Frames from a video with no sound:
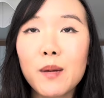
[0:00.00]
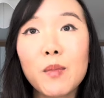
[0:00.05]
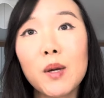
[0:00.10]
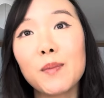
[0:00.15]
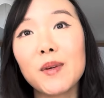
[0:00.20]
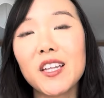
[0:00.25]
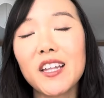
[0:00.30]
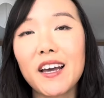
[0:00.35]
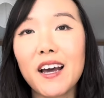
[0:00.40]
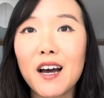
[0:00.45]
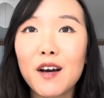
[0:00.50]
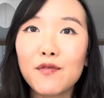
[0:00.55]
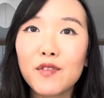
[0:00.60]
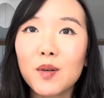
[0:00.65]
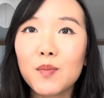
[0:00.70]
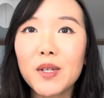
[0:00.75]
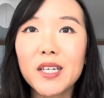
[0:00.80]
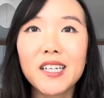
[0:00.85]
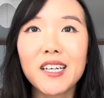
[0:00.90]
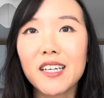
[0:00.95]
Maybe they have
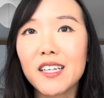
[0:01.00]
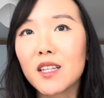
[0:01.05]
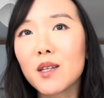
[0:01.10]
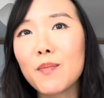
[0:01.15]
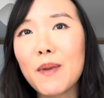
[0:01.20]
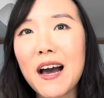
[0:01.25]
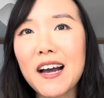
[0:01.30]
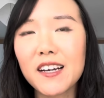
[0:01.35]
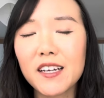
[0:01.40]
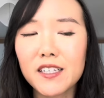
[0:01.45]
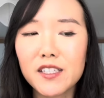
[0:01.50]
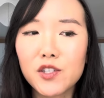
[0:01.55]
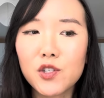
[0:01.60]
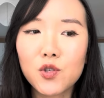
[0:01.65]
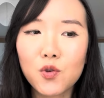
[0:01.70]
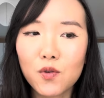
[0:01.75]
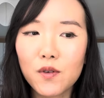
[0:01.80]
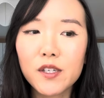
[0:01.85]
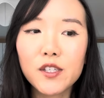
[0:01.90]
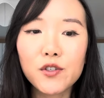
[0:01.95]
them like in the back in
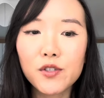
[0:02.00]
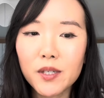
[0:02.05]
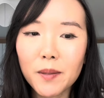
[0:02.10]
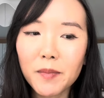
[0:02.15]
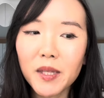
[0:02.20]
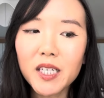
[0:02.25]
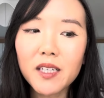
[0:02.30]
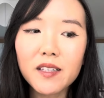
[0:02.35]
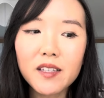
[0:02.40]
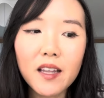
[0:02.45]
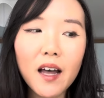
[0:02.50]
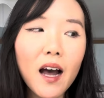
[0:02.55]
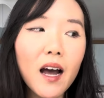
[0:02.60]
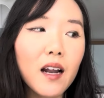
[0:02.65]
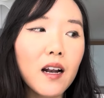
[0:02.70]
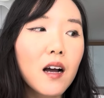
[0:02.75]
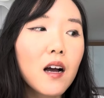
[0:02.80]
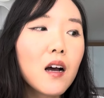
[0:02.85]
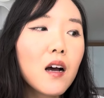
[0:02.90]
storage or something like that.